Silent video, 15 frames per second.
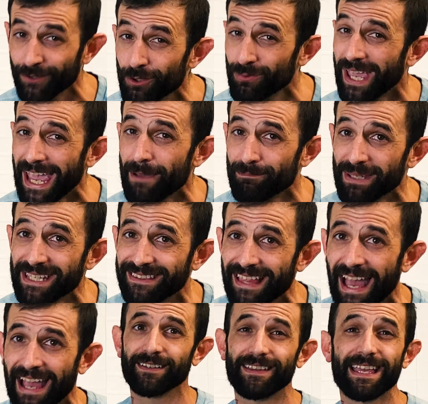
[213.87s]
You can't beat
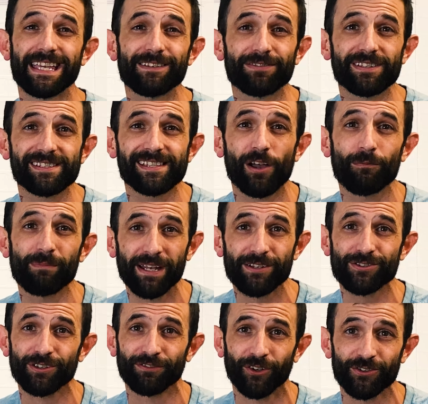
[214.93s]
that. They even sell
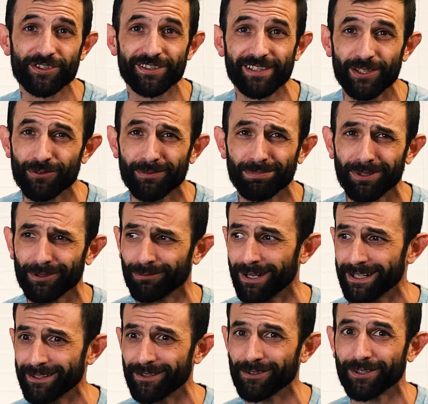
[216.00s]
miniature versions that you can plug right
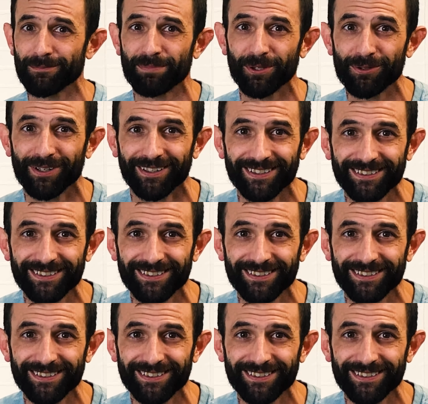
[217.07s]
into your computer.